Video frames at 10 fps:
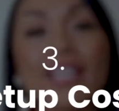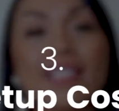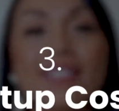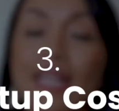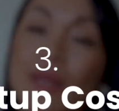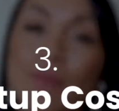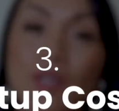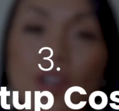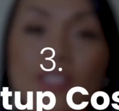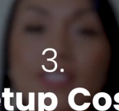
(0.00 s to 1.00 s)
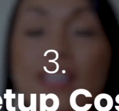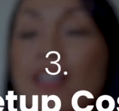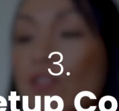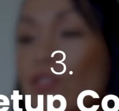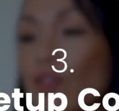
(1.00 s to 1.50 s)
setup cost.
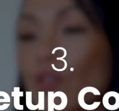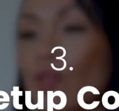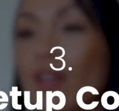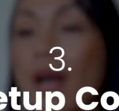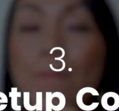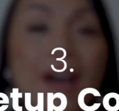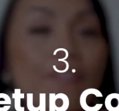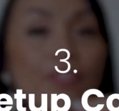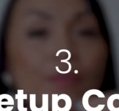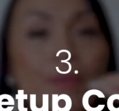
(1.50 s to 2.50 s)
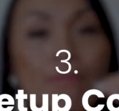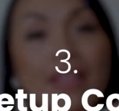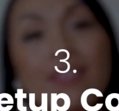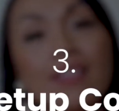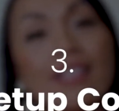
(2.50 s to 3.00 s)
So apart from the
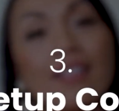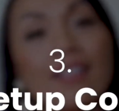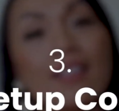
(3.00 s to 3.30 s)
monthly